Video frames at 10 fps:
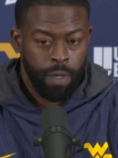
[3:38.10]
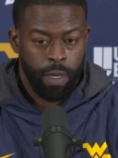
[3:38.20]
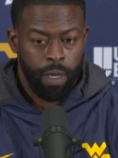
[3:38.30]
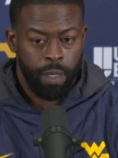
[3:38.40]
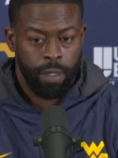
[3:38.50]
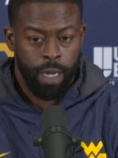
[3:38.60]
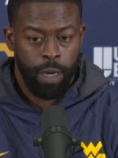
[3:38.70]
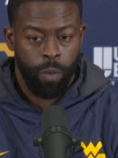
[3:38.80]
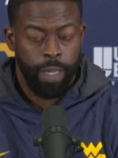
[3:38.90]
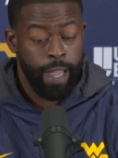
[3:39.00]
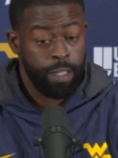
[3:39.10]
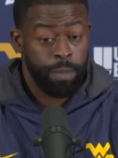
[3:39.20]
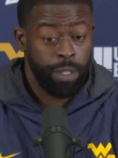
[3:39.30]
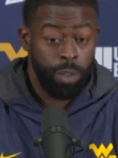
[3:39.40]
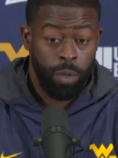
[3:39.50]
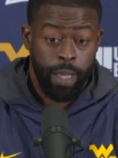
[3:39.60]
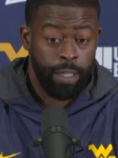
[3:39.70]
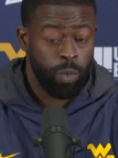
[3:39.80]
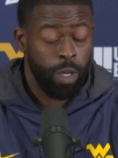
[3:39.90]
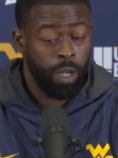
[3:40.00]
And we ask them to do that
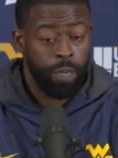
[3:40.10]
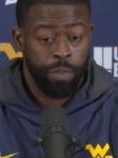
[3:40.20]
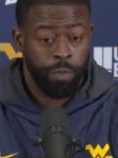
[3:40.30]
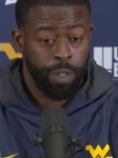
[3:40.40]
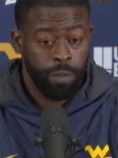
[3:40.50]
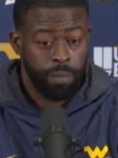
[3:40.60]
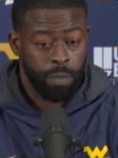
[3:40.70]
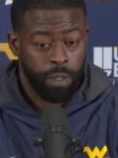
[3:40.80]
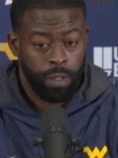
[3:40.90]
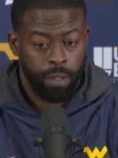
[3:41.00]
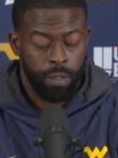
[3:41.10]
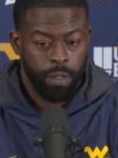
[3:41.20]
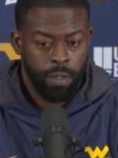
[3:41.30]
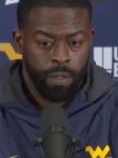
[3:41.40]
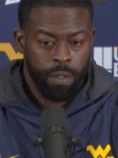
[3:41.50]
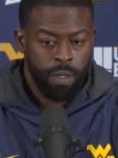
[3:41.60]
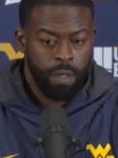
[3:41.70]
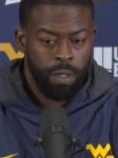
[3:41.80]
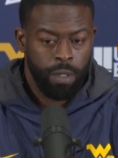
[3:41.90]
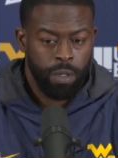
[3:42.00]
as well off the field. And,
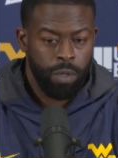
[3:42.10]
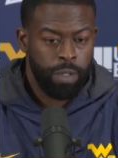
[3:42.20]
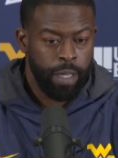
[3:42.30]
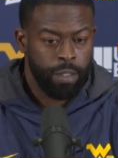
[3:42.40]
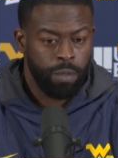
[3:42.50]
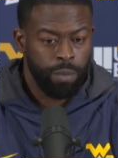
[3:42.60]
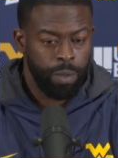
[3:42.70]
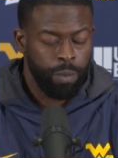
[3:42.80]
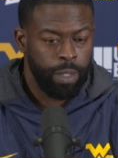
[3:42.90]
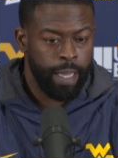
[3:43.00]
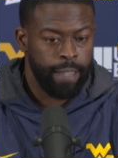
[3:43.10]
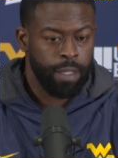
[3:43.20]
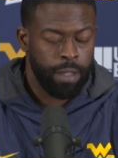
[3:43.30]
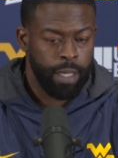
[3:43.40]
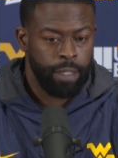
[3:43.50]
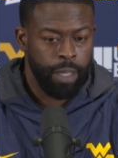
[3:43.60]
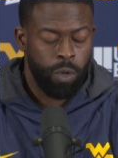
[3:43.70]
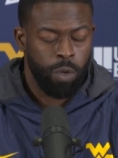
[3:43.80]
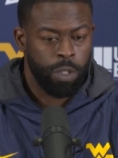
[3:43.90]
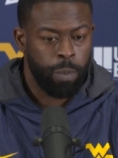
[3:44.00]
you know, those things we'd like to think they
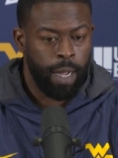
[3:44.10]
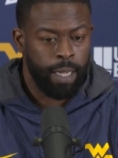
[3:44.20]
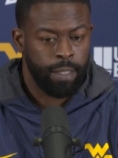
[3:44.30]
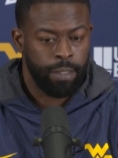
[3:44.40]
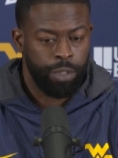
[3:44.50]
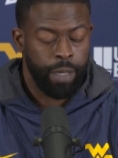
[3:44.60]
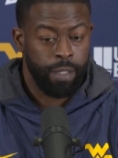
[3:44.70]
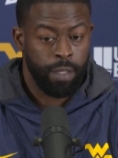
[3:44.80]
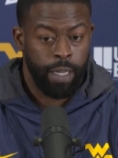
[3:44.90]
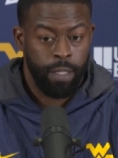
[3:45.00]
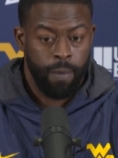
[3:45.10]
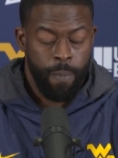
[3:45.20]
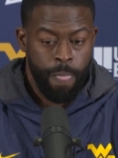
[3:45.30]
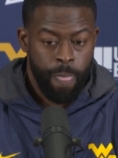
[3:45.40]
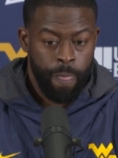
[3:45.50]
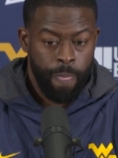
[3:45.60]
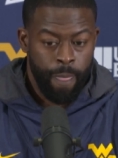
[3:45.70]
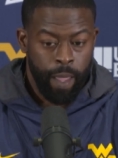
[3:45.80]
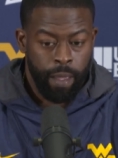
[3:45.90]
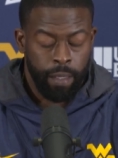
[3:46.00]
correspond and translate.
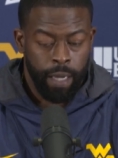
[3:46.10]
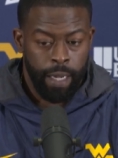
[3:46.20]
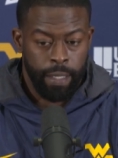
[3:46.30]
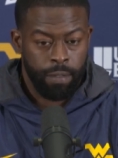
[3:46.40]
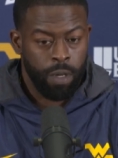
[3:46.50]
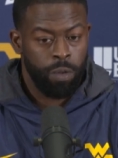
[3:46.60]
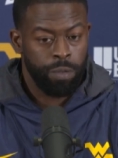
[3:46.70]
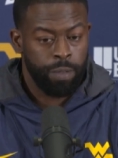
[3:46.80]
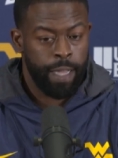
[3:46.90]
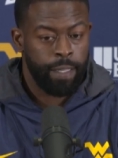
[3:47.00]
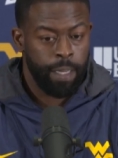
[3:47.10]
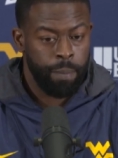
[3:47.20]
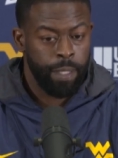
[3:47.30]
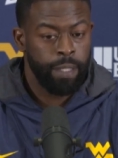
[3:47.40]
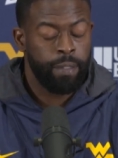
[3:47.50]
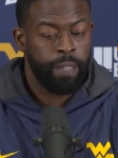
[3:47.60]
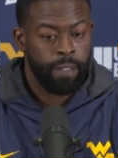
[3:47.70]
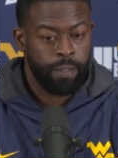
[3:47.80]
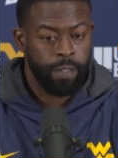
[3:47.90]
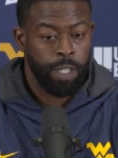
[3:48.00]
And so that'd be a good
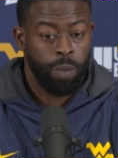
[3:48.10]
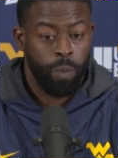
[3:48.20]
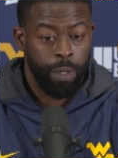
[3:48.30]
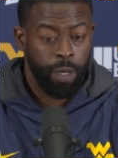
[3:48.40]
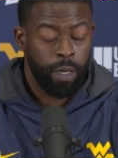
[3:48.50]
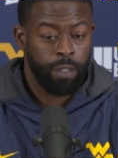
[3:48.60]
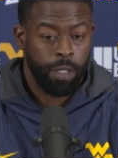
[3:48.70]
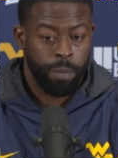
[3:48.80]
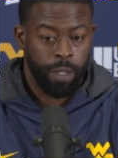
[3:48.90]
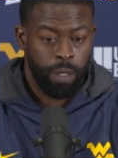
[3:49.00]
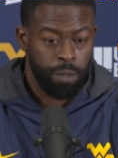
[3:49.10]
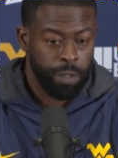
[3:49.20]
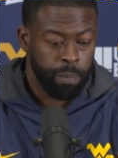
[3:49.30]
test to see where we are in terms of culture.